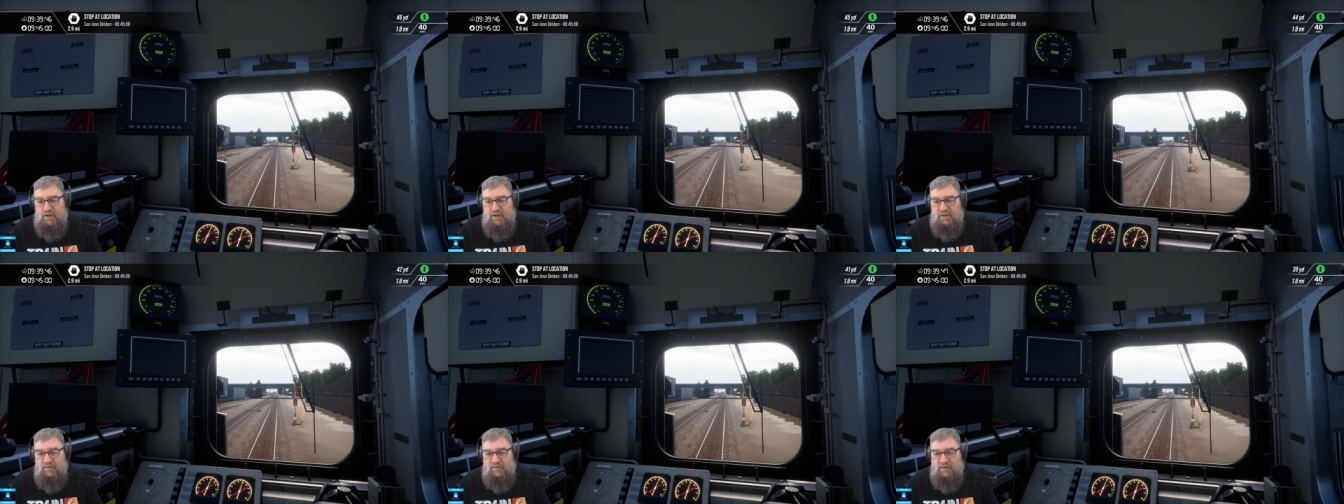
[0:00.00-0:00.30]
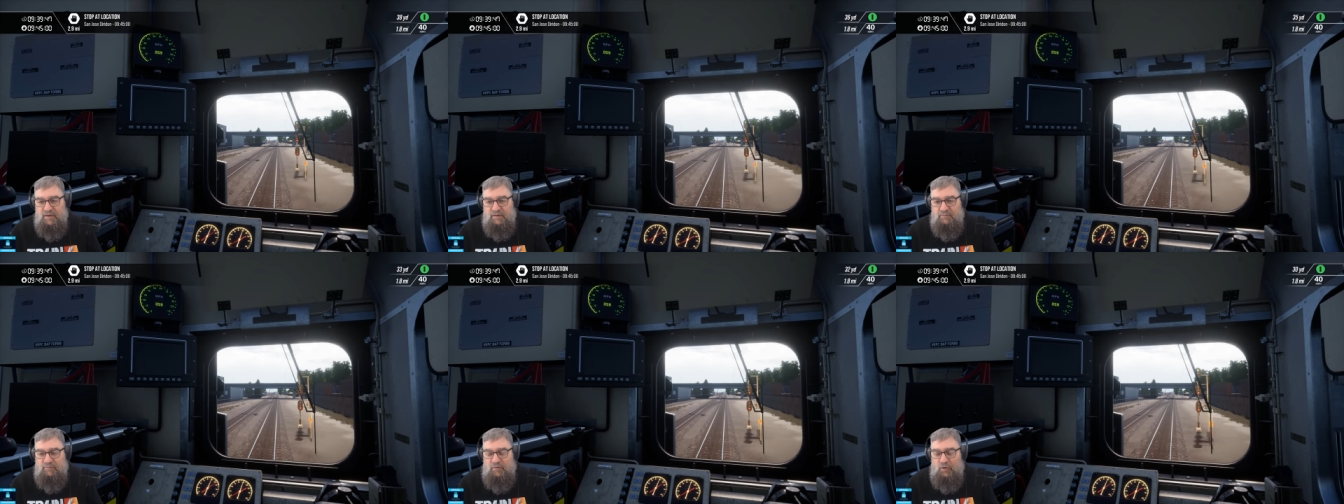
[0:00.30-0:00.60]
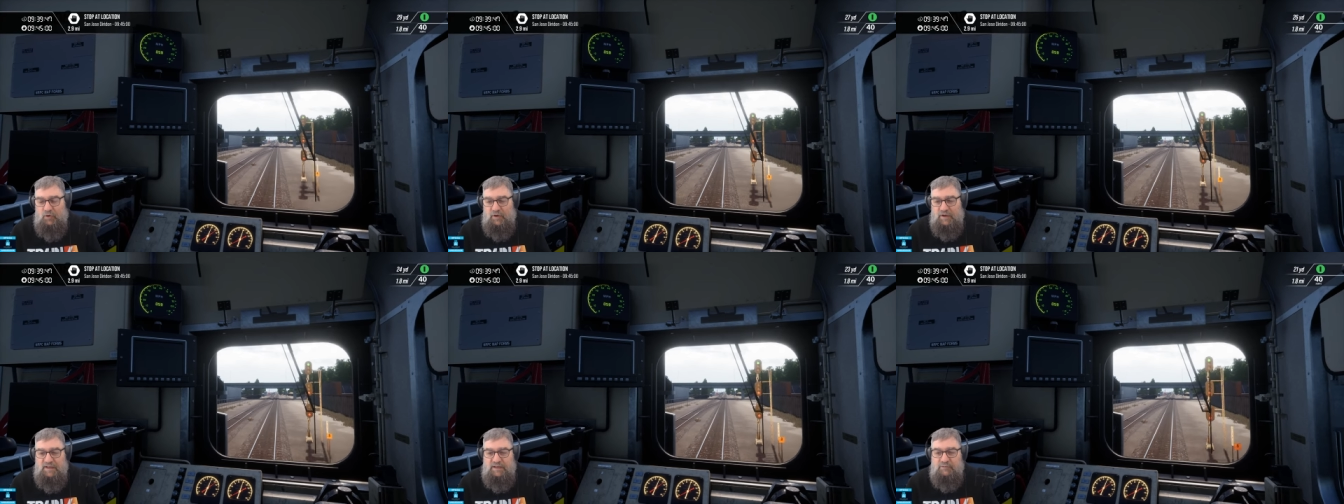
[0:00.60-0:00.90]
And they're
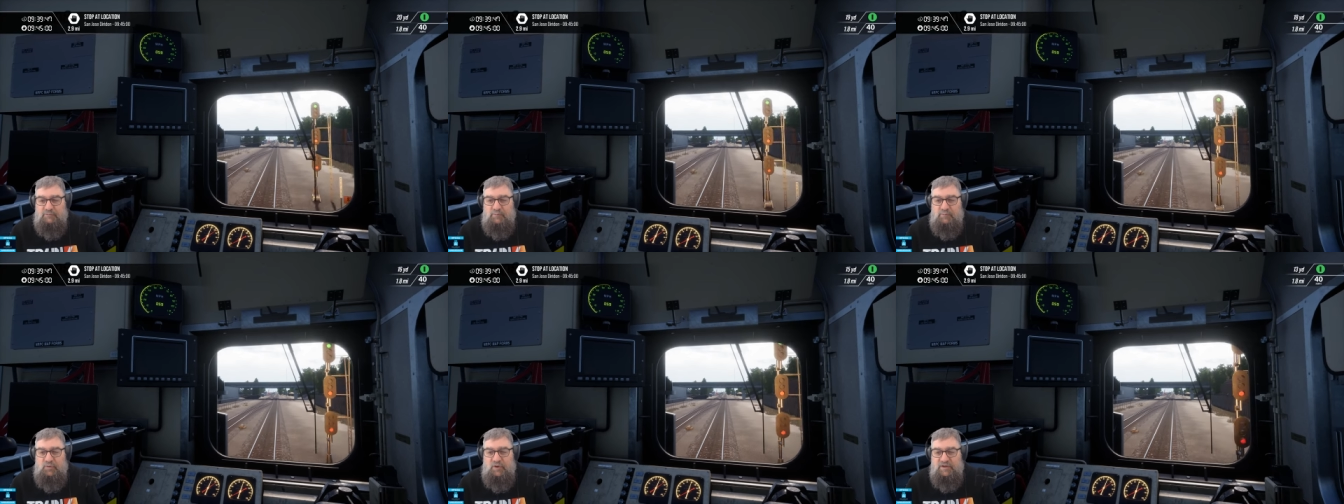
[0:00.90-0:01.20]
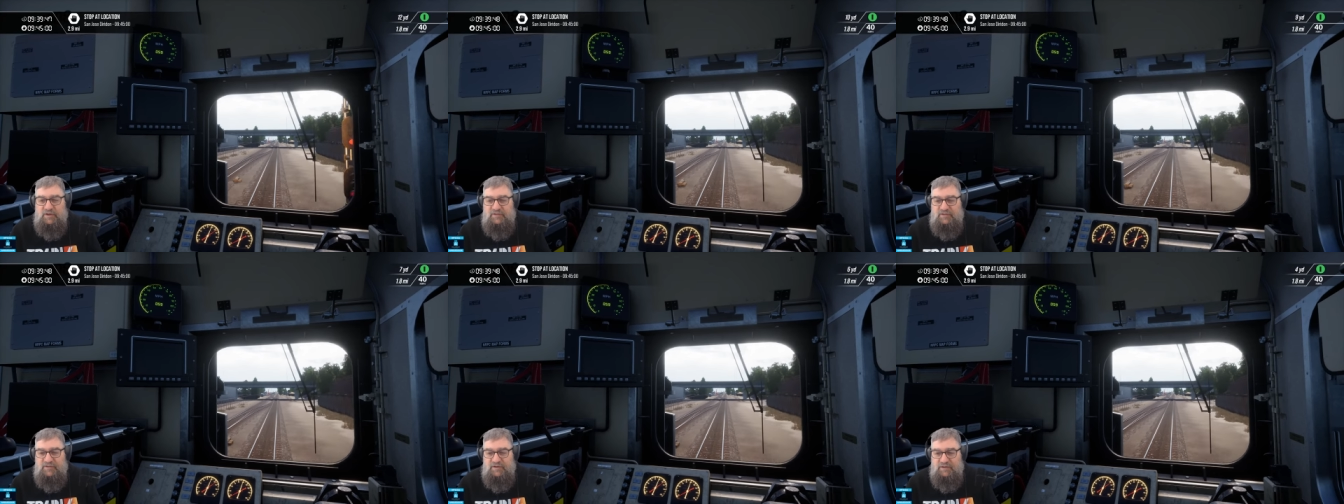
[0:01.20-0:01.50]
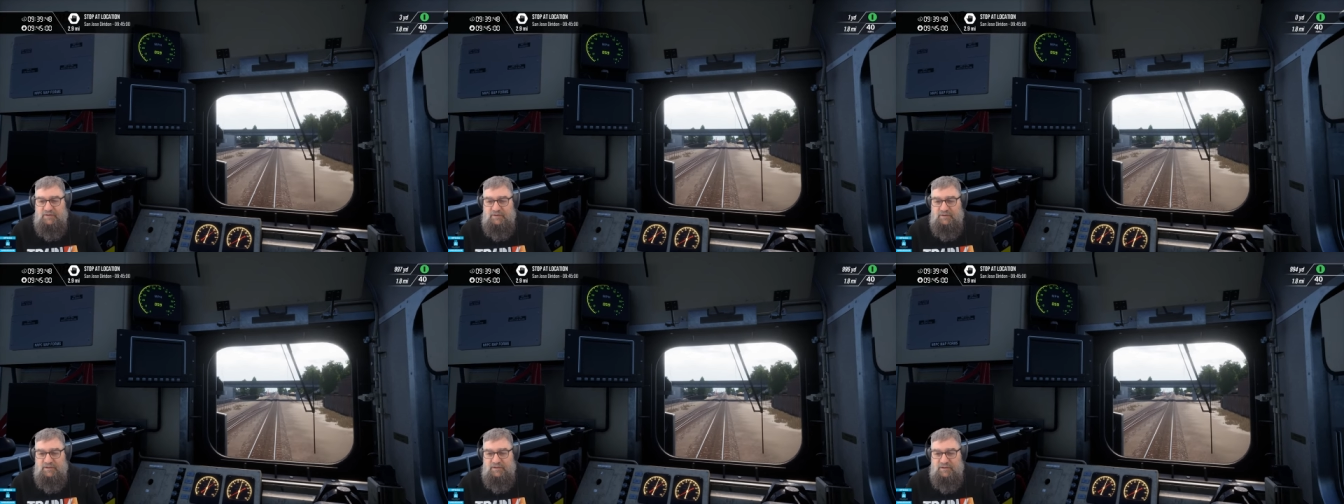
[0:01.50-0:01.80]
finally
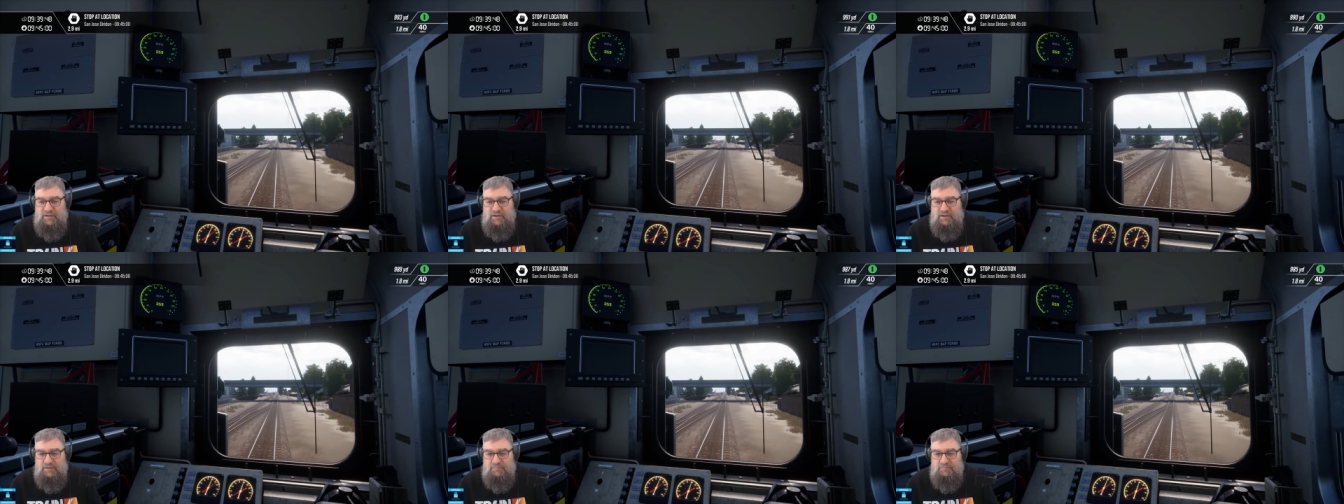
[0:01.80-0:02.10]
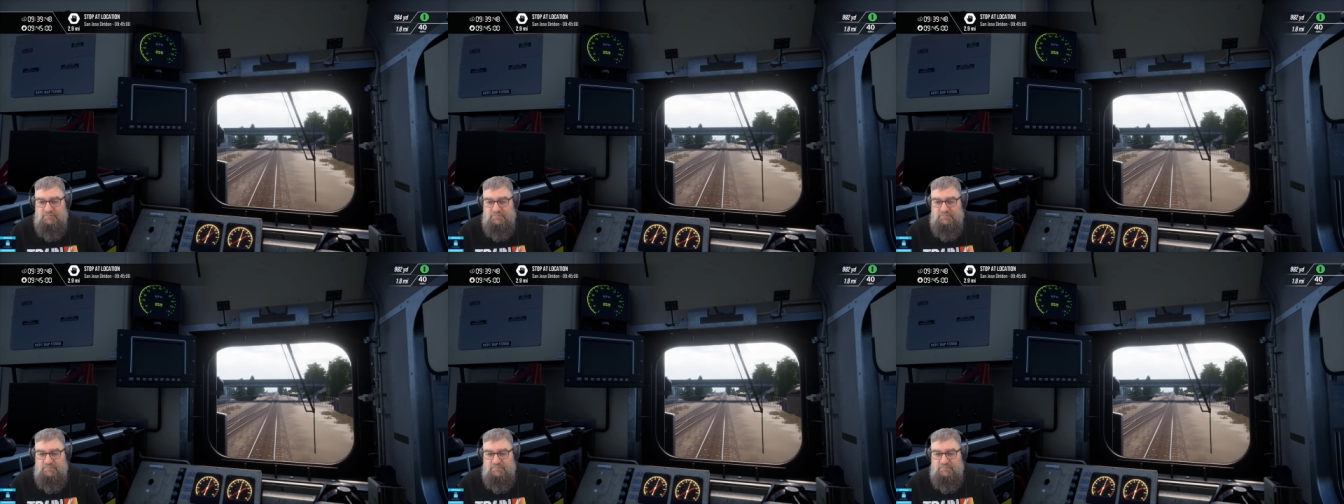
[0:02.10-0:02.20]
replacing the